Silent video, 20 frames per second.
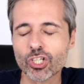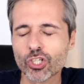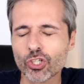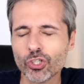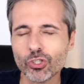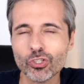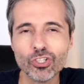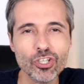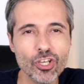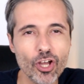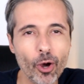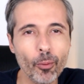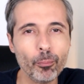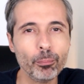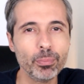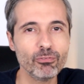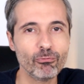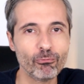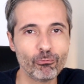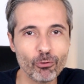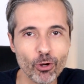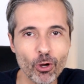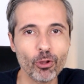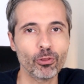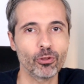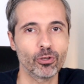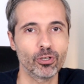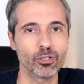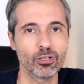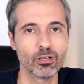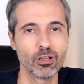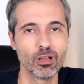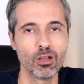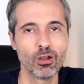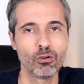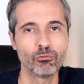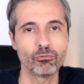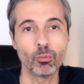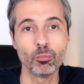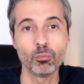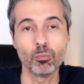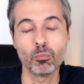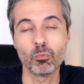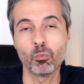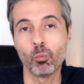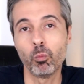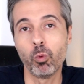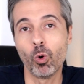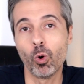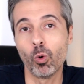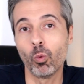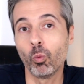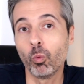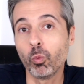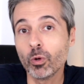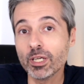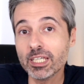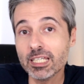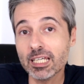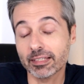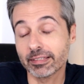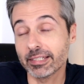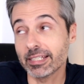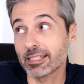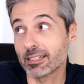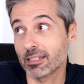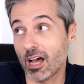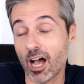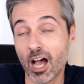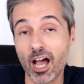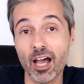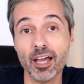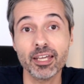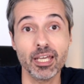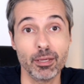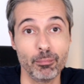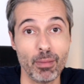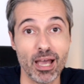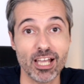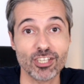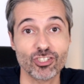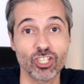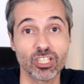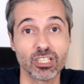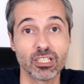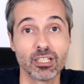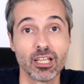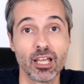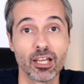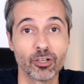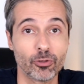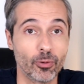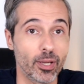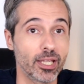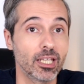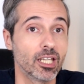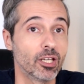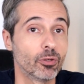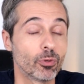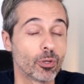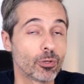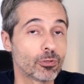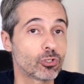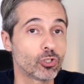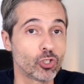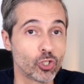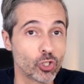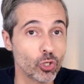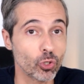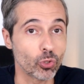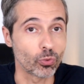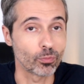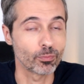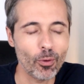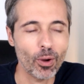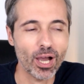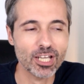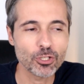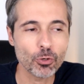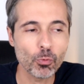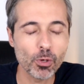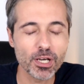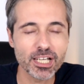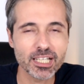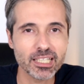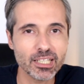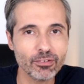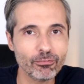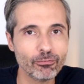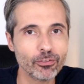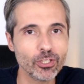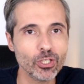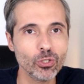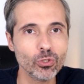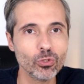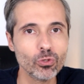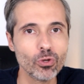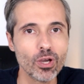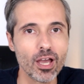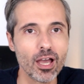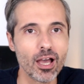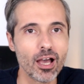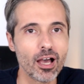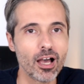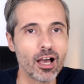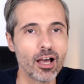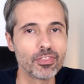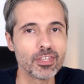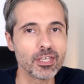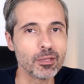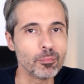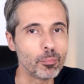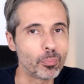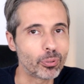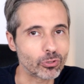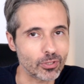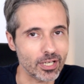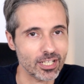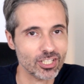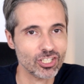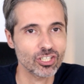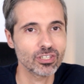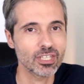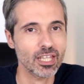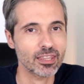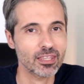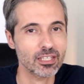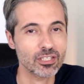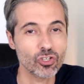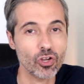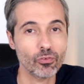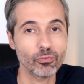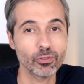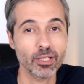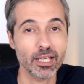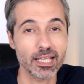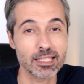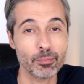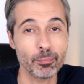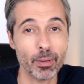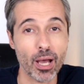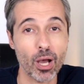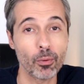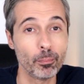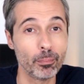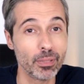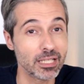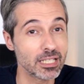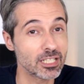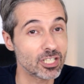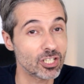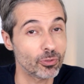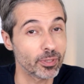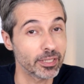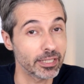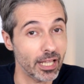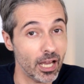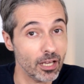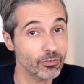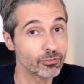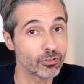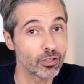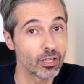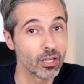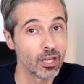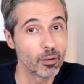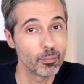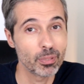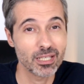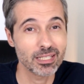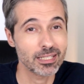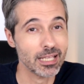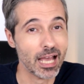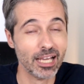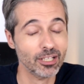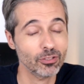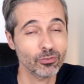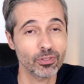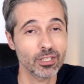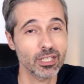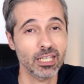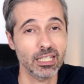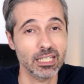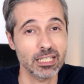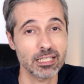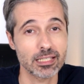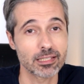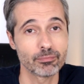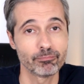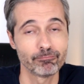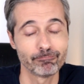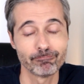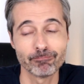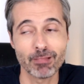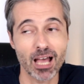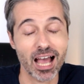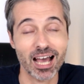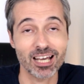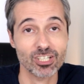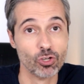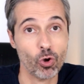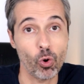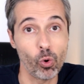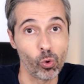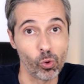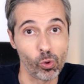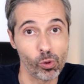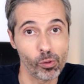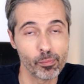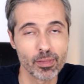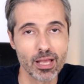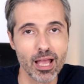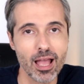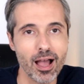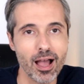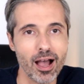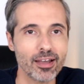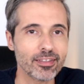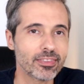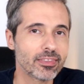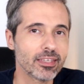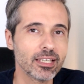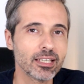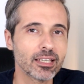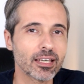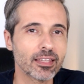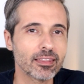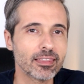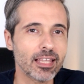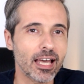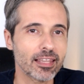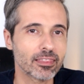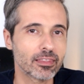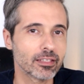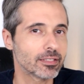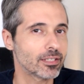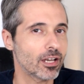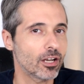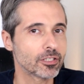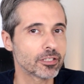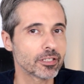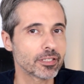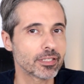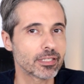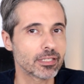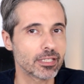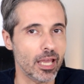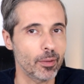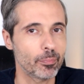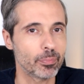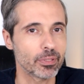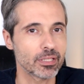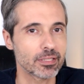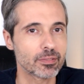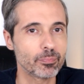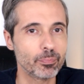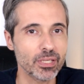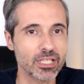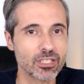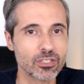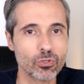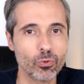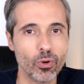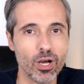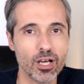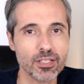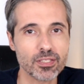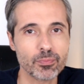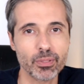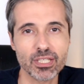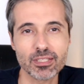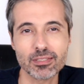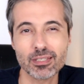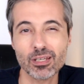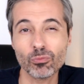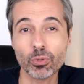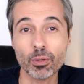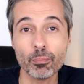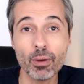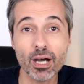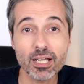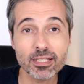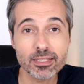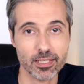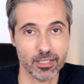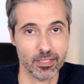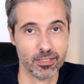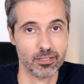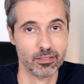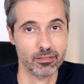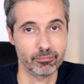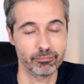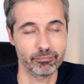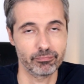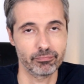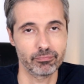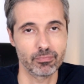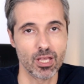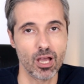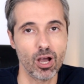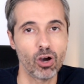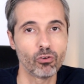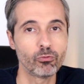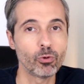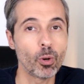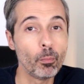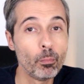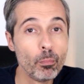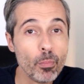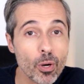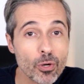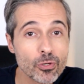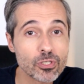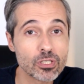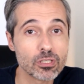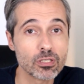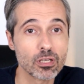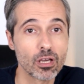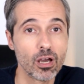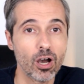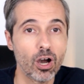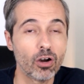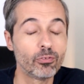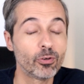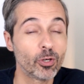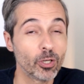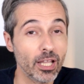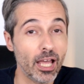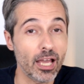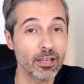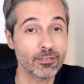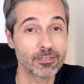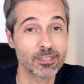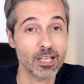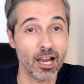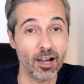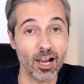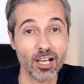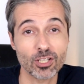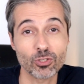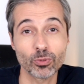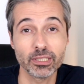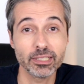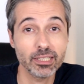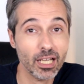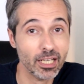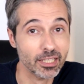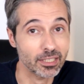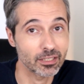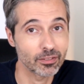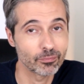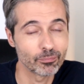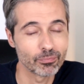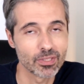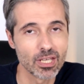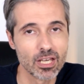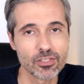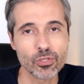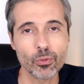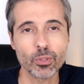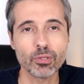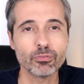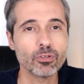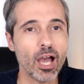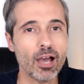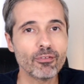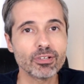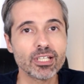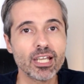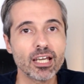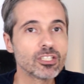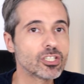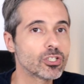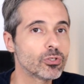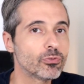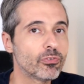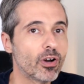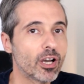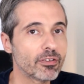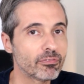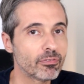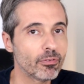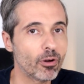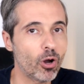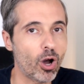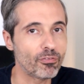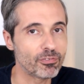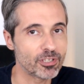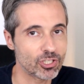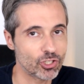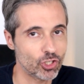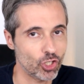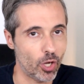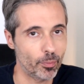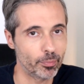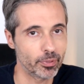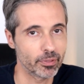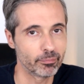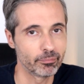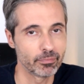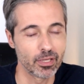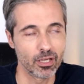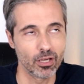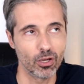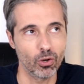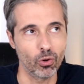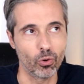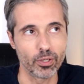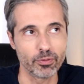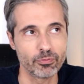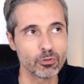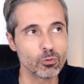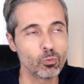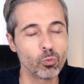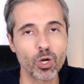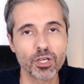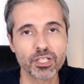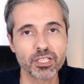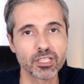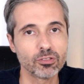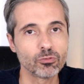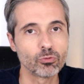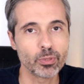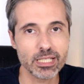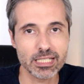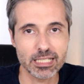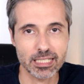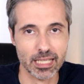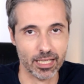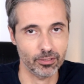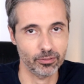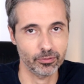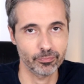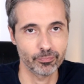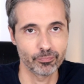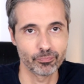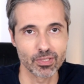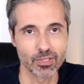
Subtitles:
could not be further from what we, at least I imagine, great heroes do. Now, I don't want to give you the impression that this novel is about military life, because I don't think it is at all. I think that the Tartar Steppe speaks to us because it reminds us of what most of our lives are actually like. So if you have a 9-to-5 office job, or if you work in retail,